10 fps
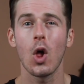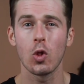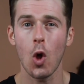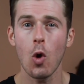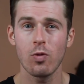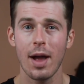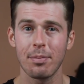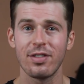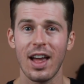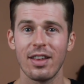low
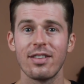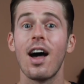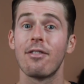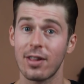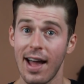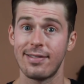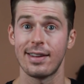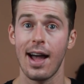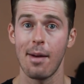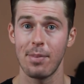rep sets of
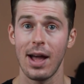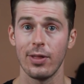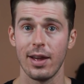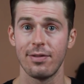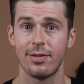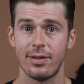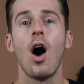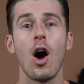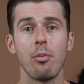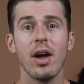classic compound
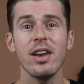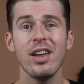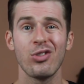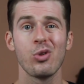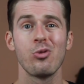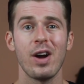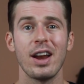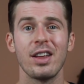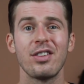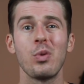lifts. On Mondays through
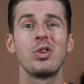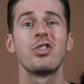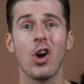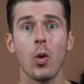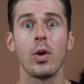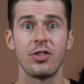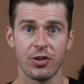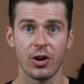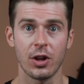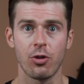Fridays, they would start with
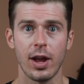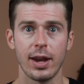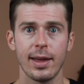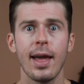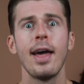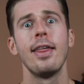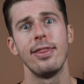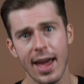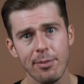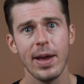circuit training,
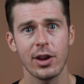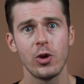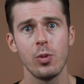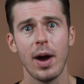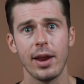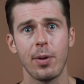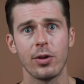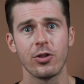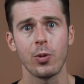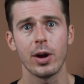then pick 2 body
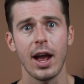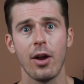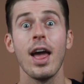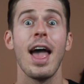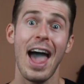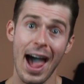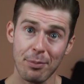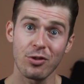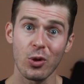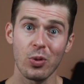parts to work out,
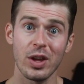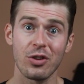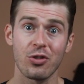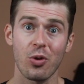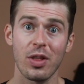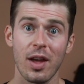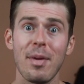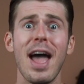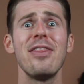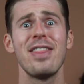absolutely destroy
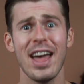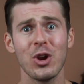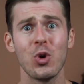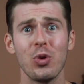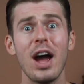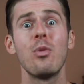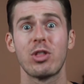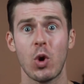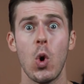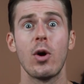them, and then cool down
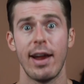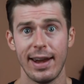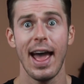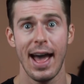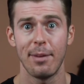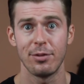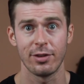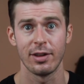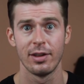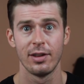with core and
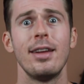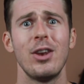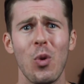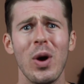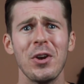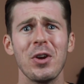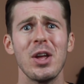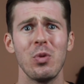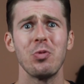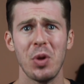abs. No wonder
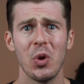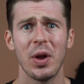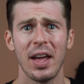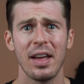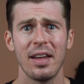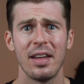he was puking.